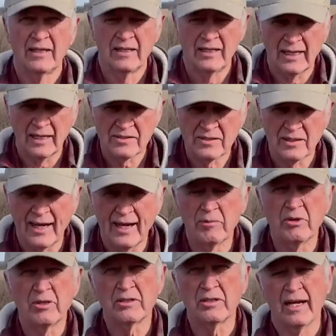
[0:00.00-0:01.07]
Yes,
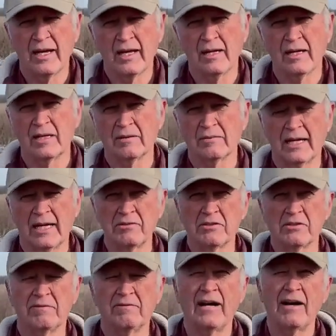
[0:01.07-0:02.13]
Ameren gave
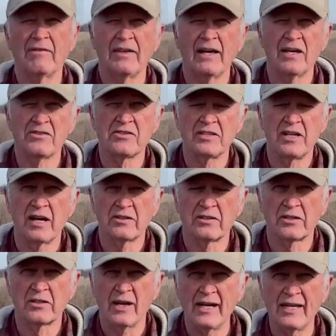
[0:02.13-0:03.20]
us a
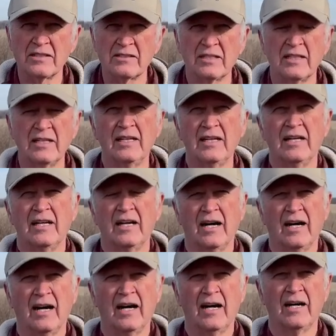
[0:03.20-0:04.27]
$5,000 grant.
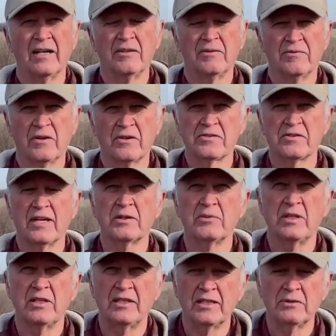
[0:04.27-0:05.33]
The first thing
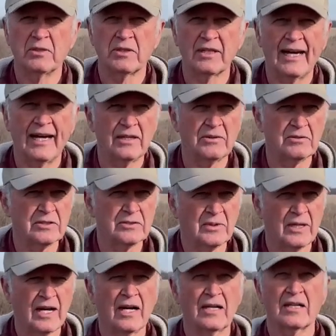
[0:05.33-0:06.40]
we did with that was
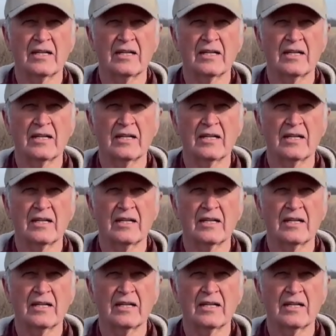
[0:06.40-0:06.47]
we hired a